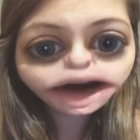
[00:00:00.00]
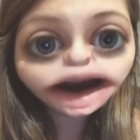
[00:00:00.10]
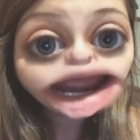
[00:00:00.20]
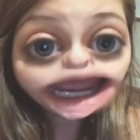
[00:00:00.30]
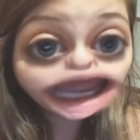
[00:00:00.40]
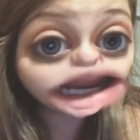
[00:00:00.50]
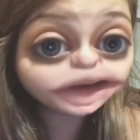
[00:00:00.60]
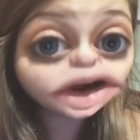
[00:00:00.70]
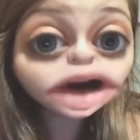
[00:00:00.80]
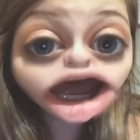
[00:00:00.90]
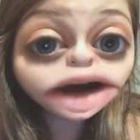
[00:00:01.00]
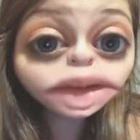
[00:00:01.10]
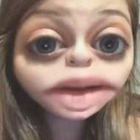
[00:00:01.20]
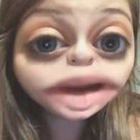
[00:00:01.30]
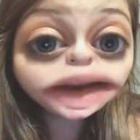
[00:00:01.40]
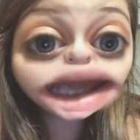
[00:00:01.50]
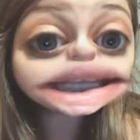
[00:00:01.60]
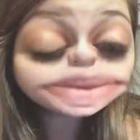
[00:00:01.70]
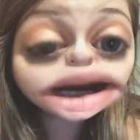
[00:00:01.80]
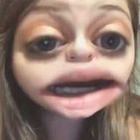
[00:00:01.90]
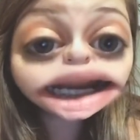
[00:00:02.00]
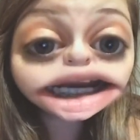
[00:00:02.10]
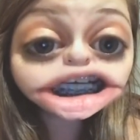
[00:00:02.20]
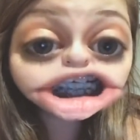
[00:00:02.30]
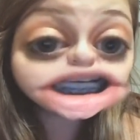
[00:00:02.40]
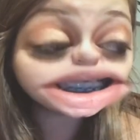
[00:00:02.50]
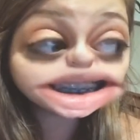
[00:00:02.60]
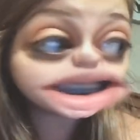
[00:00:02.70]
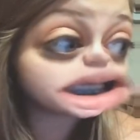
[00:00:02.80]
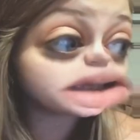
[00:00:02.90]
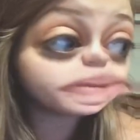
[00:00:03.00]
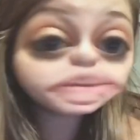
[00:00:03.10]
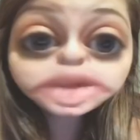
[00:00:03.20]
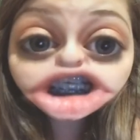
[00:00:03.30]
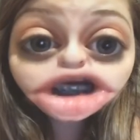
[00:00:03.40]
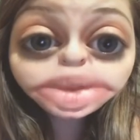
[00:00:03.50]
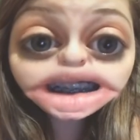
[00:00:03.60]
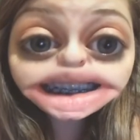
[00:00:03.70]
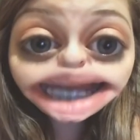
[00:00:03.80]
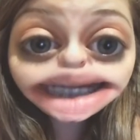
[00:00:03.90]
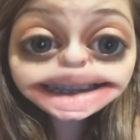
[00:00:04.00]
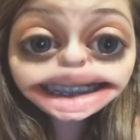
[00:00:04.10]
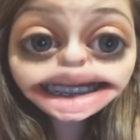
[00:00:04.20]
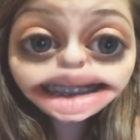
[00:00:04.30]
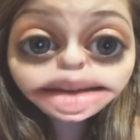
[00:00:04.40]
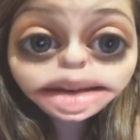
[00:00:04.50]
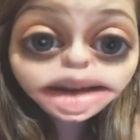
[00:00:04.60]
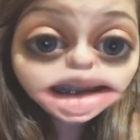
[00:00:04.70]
And if you got a woman that's pregnant and she's still super sexy and